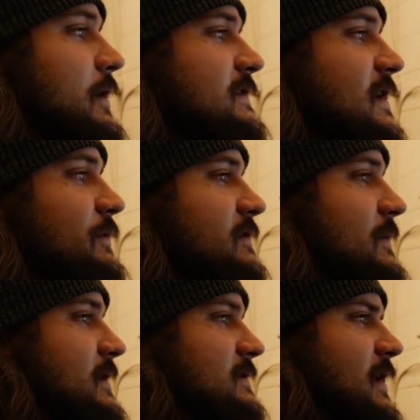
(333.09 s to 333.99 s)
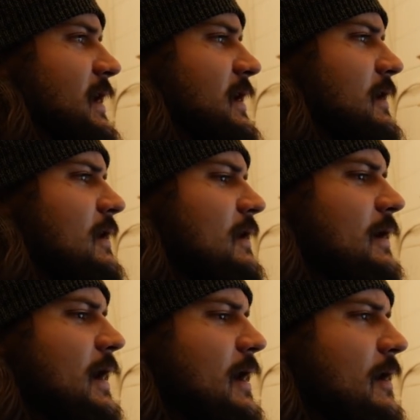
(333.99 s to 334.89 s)
It's able to maintain,
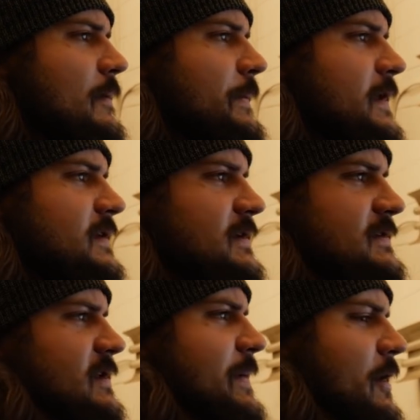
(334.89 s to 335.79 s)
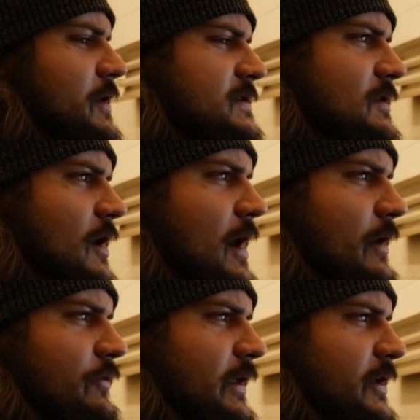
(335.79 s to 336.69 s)
as you can see, power's
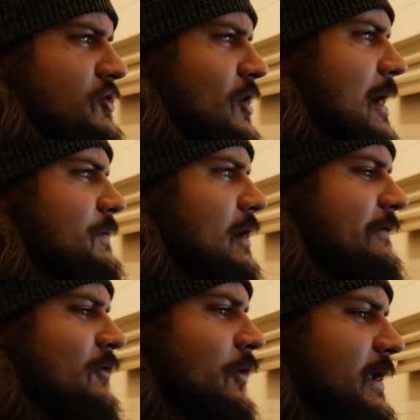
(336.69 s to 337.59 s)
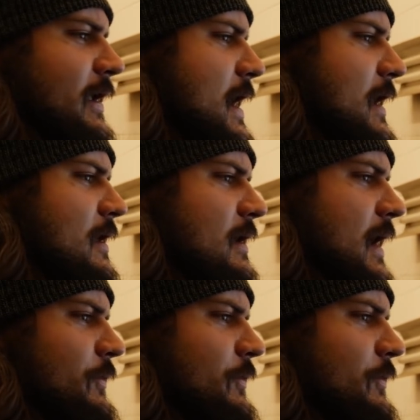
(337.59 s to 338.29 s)
not really dropped off quite yet,